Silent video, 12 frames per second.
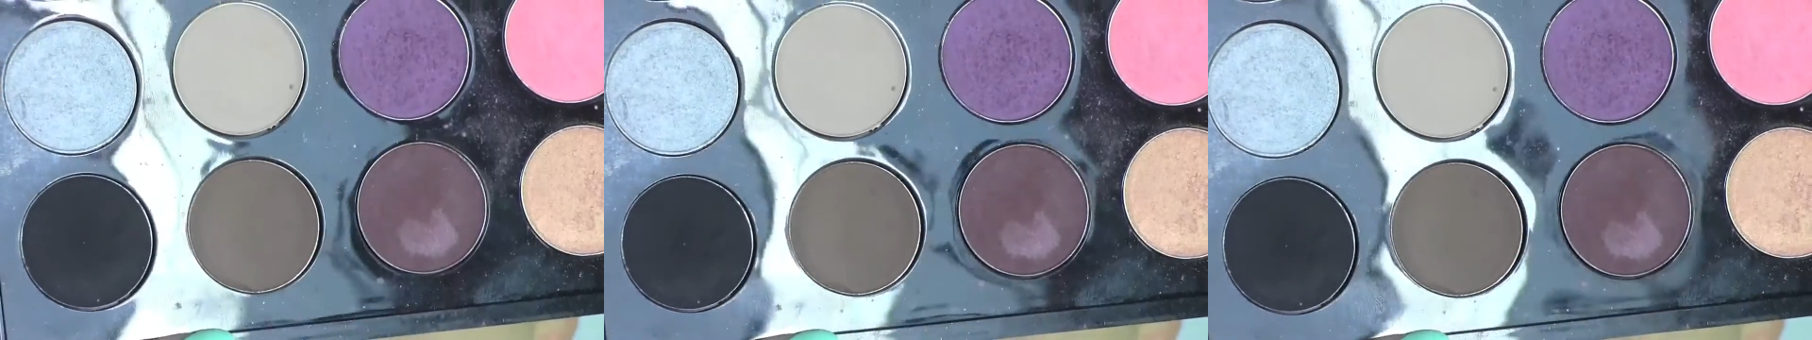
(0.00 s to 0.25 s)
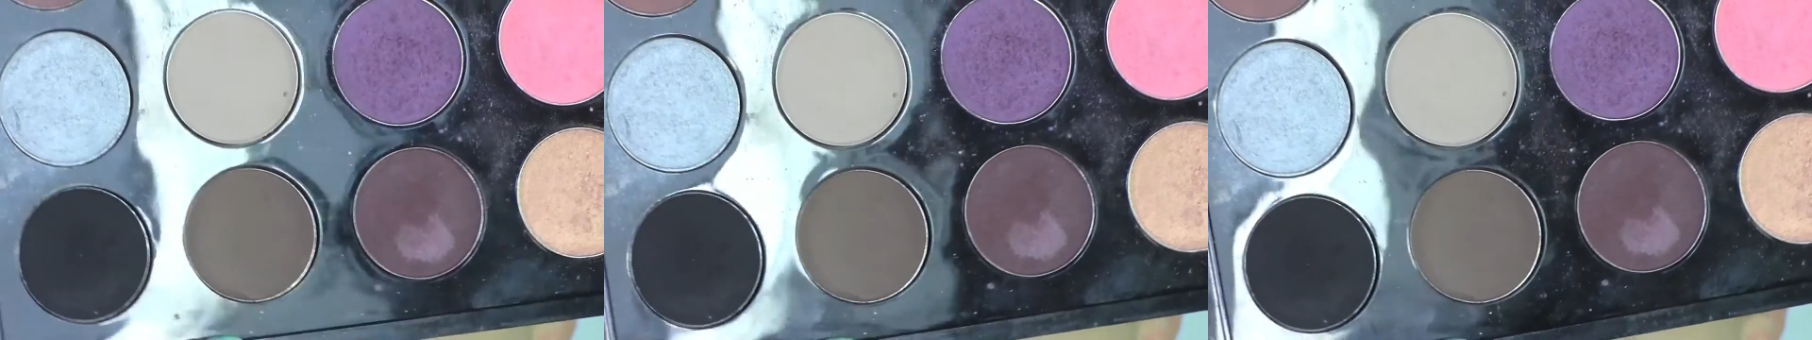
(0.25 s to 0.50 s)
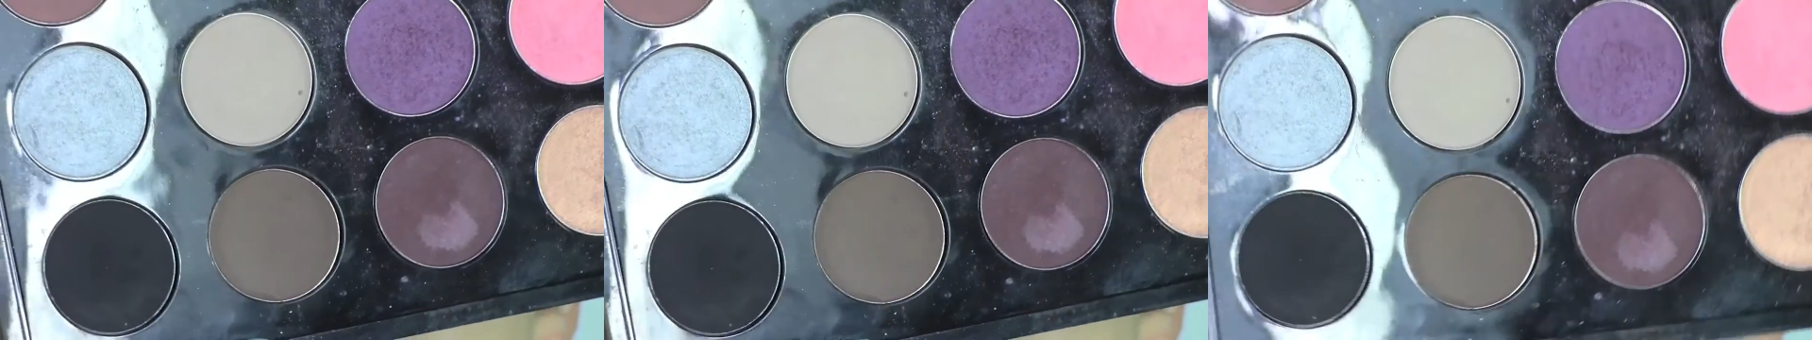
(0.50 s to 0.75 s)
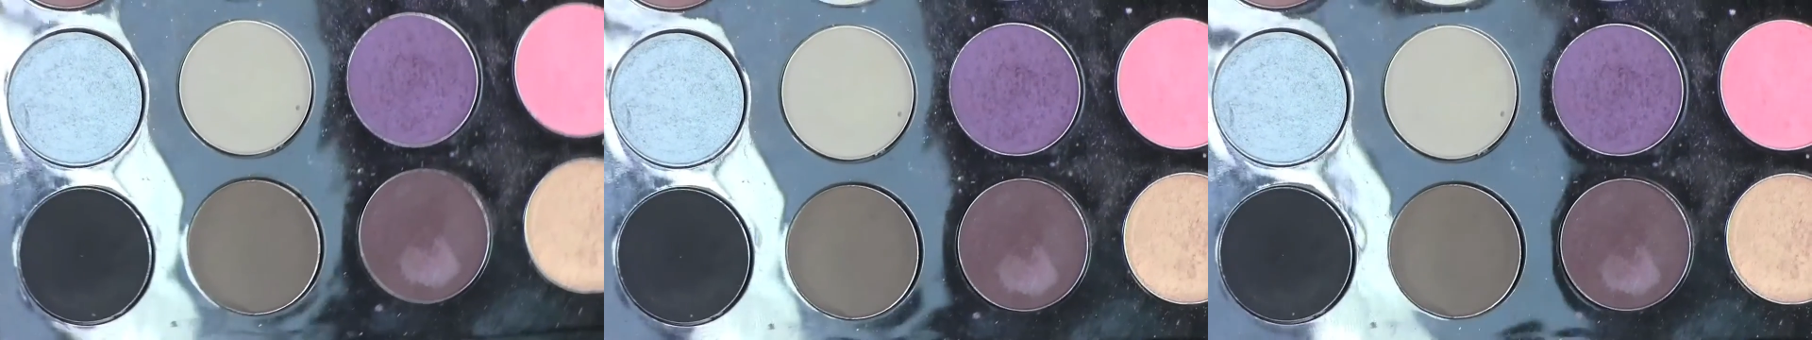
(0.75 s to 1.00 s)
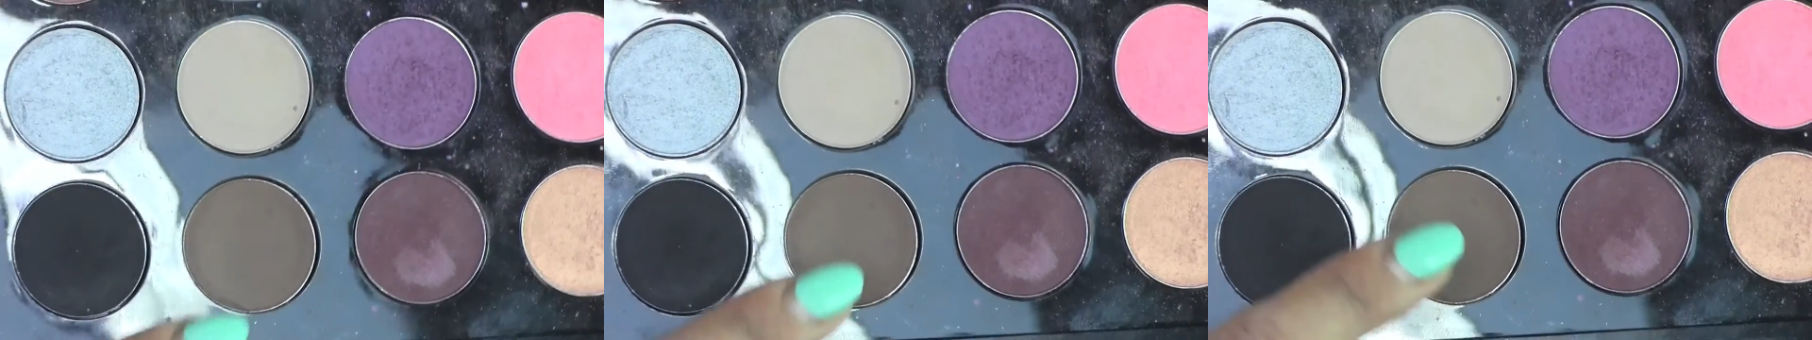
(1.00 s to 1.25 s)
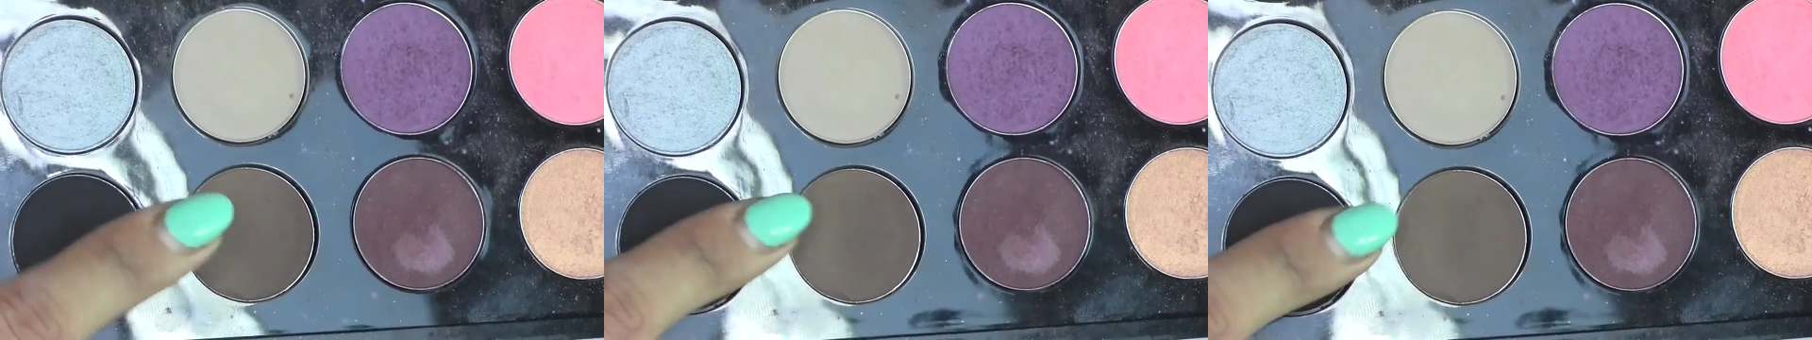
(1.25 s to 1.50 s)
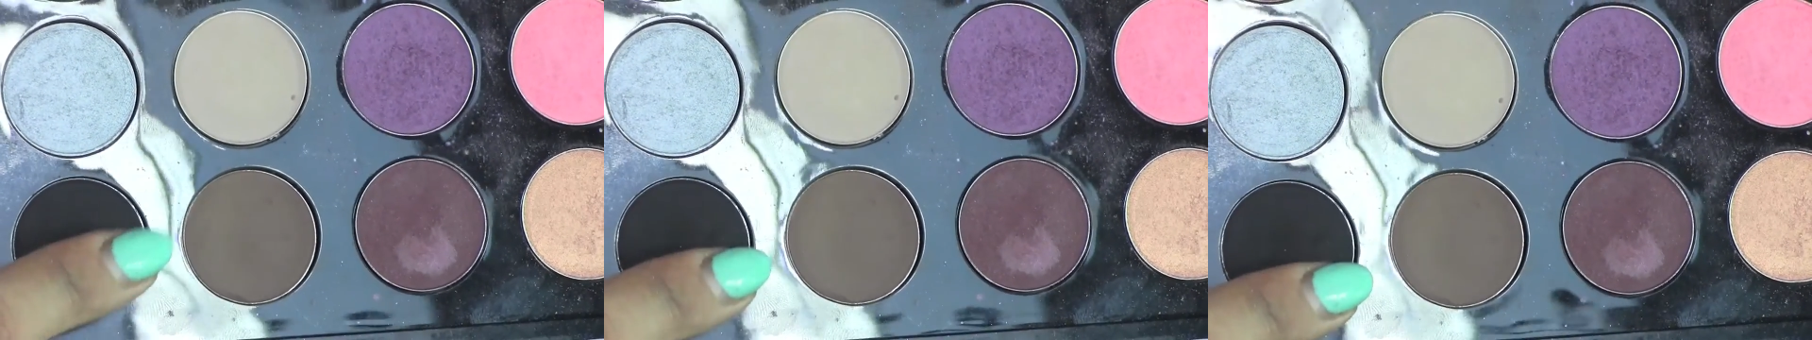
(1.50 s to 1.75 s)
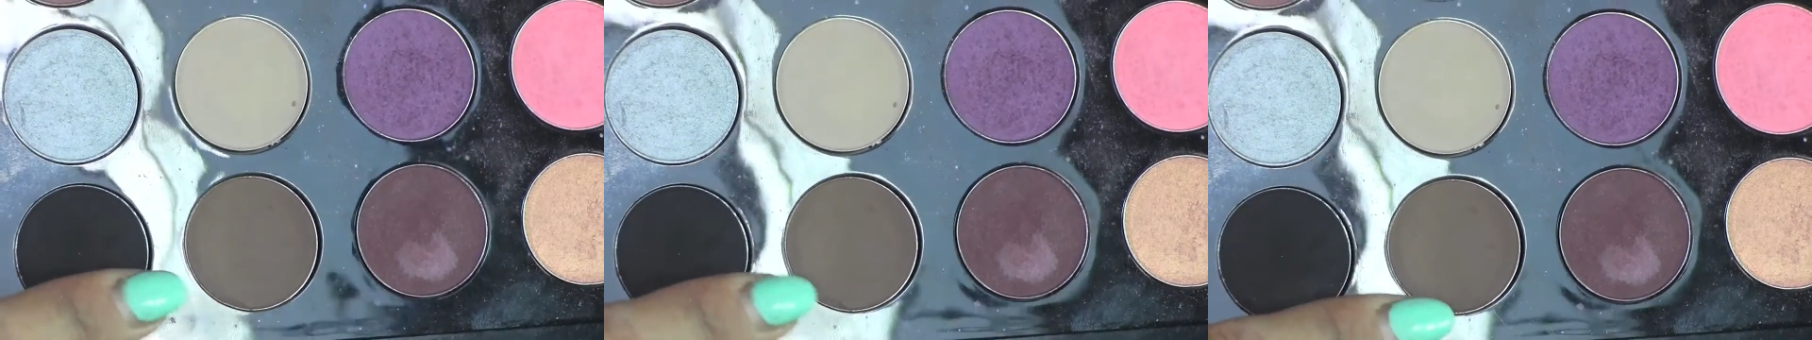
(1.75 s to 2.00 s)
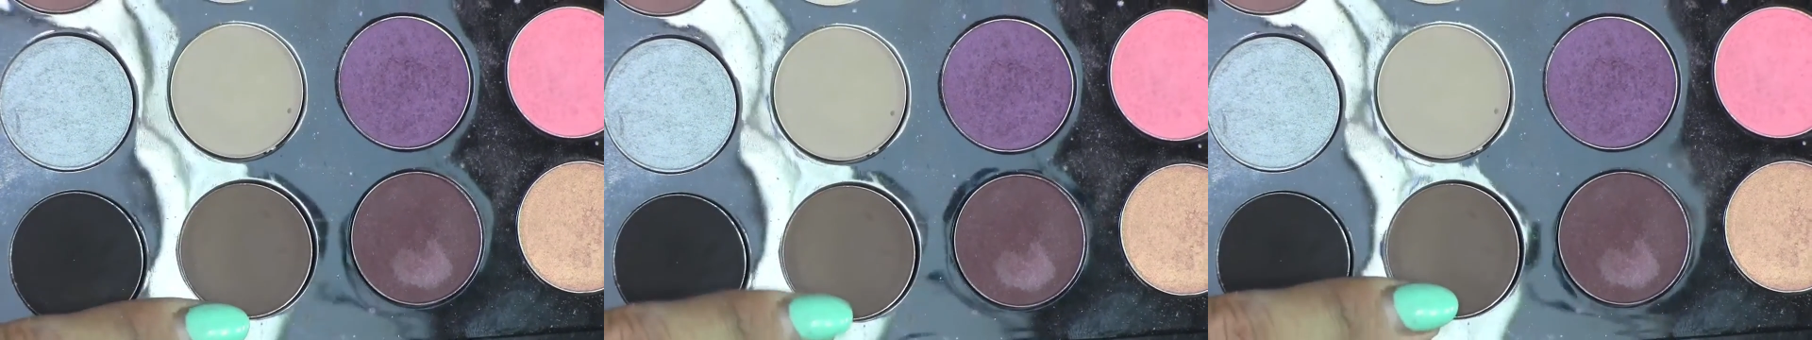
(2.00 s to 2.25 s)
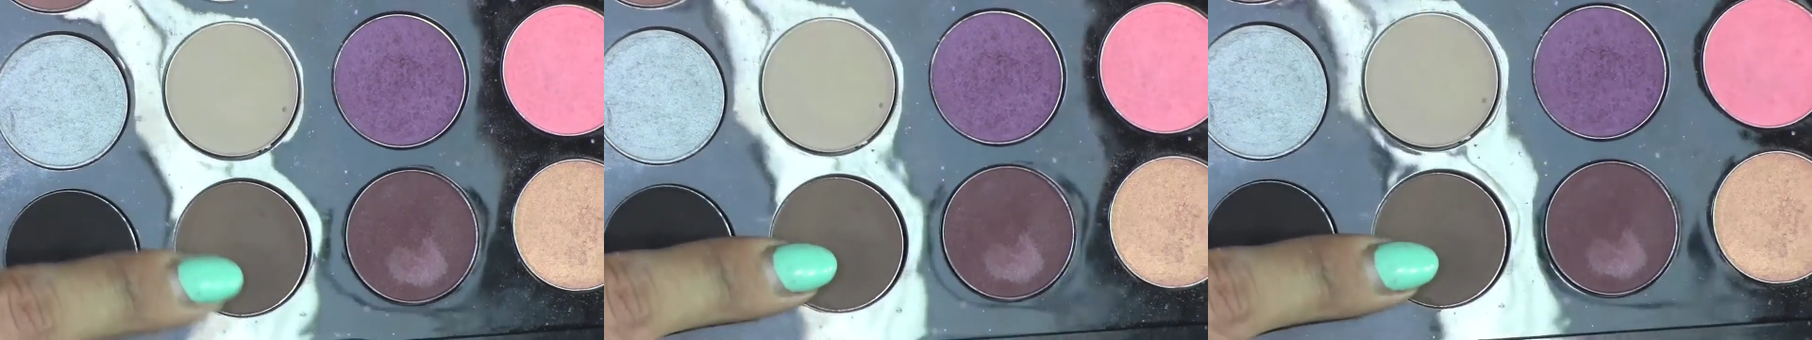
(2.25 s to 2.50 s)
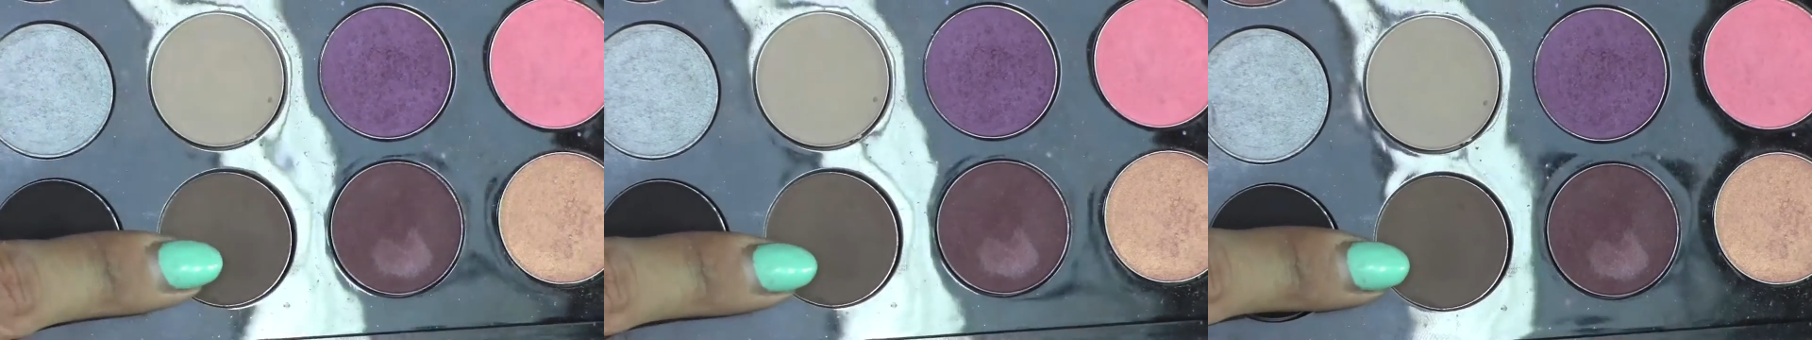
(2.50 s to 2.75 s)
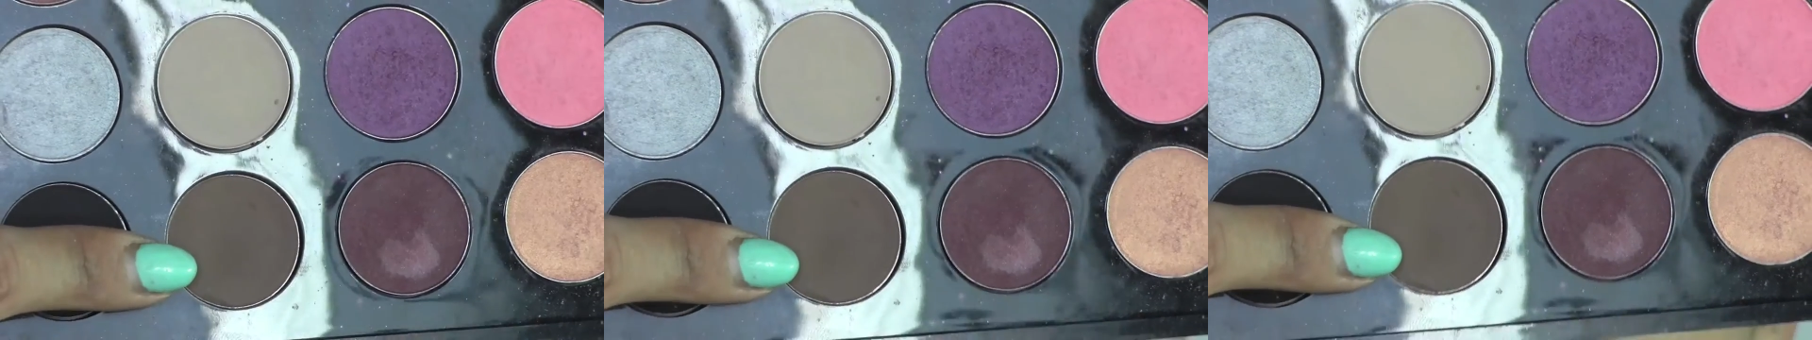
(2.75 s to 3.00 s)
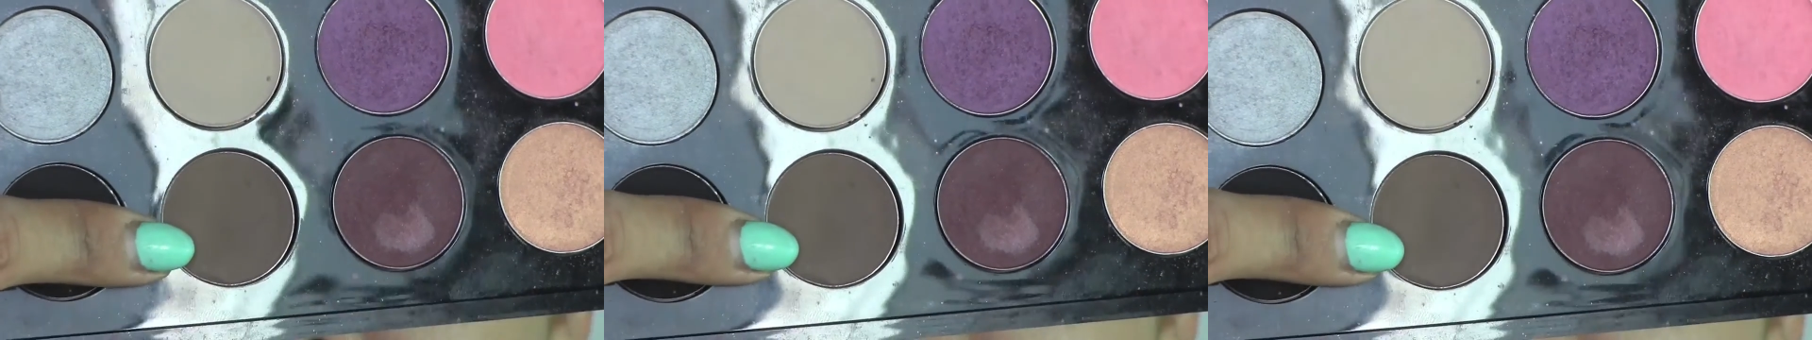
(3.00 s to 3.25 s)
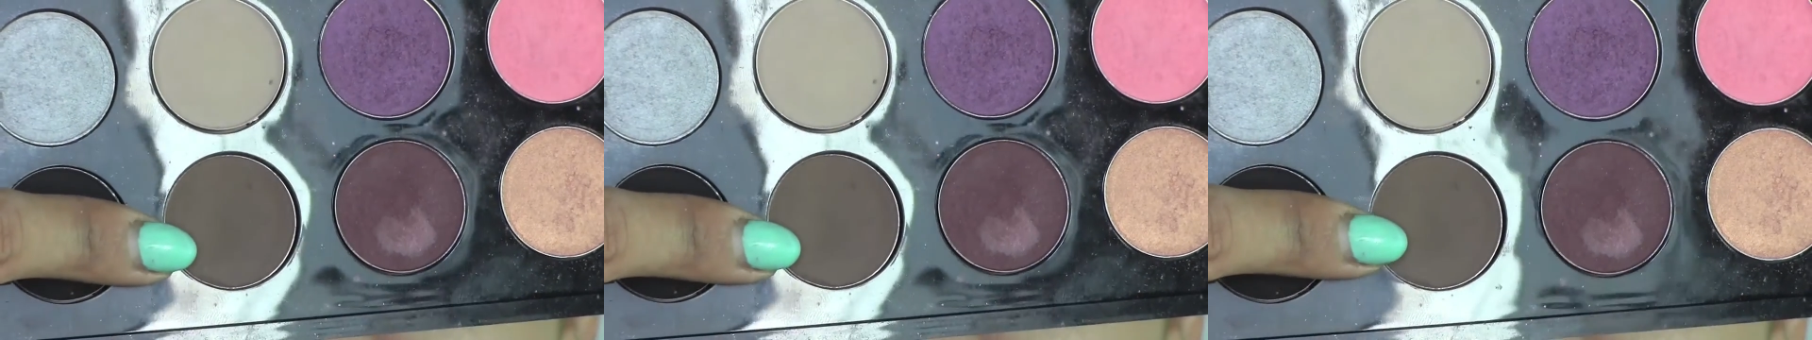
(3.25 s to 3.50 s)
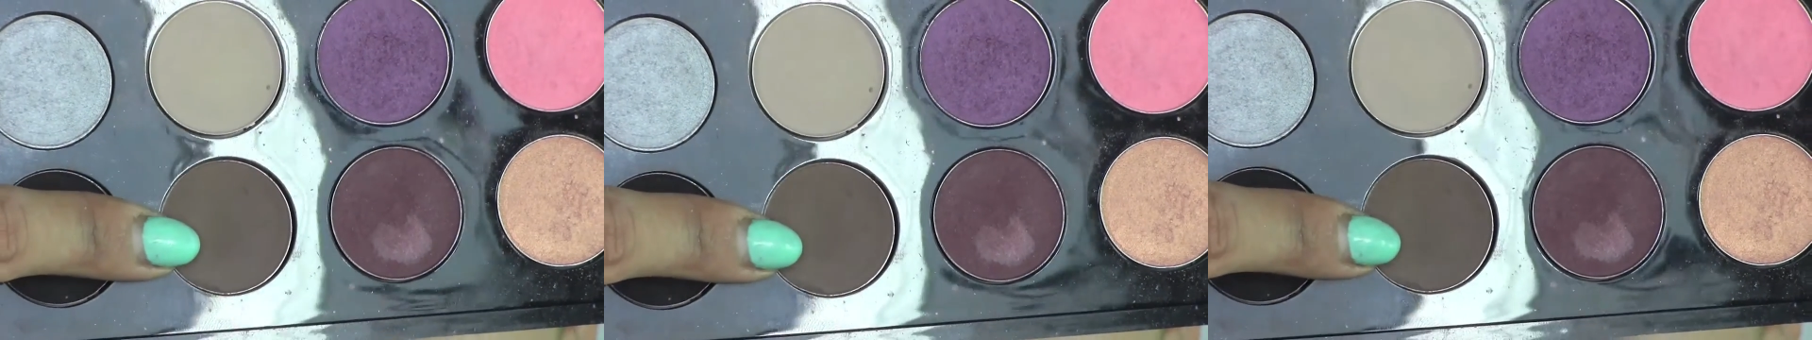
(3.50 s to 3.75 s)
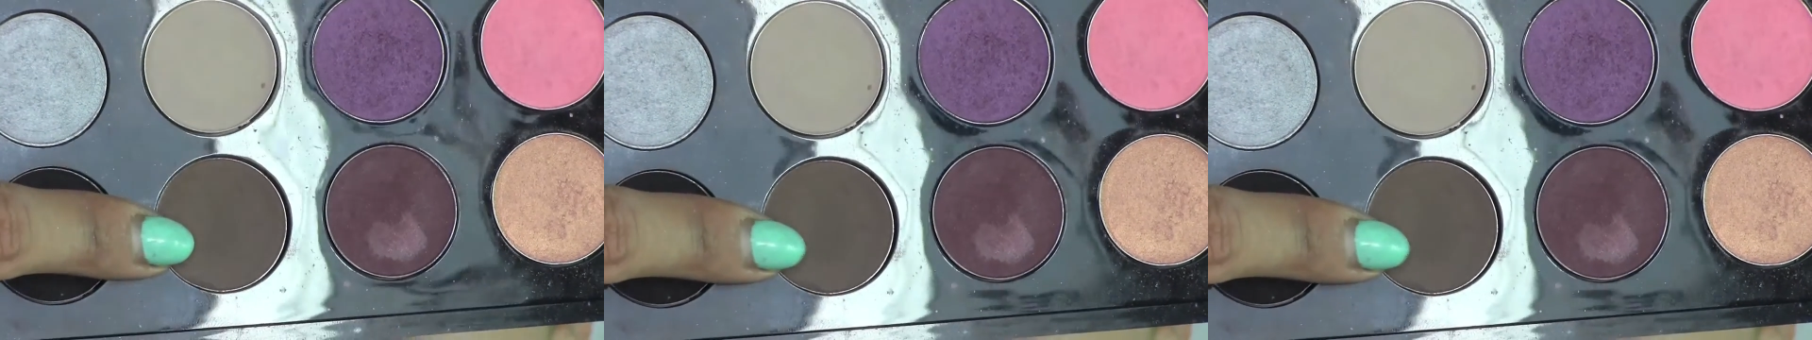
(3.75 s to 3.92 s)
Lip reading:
[unreadable: no face in view]